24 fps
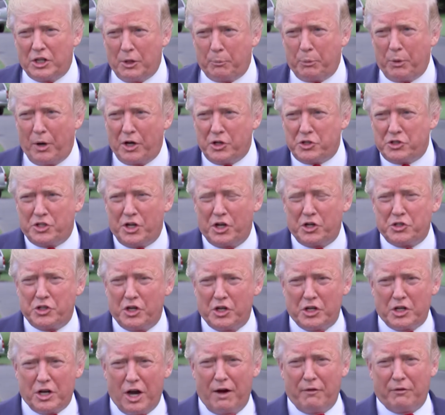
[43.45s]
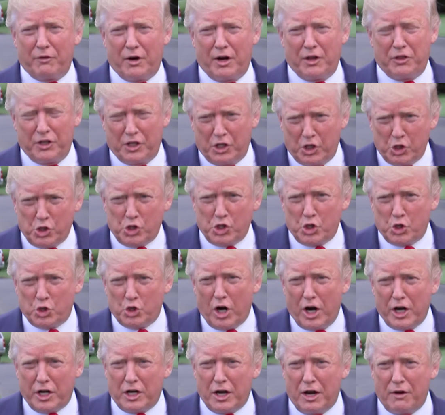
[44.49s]
the press doesn't cover. I think you should
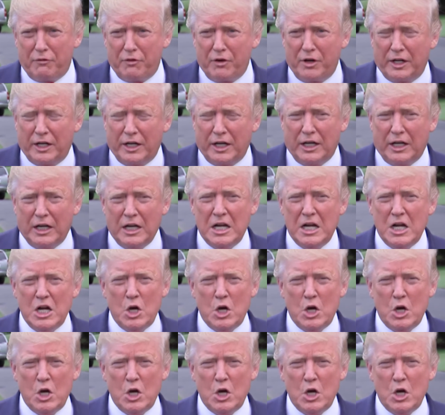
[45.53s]
try covering it.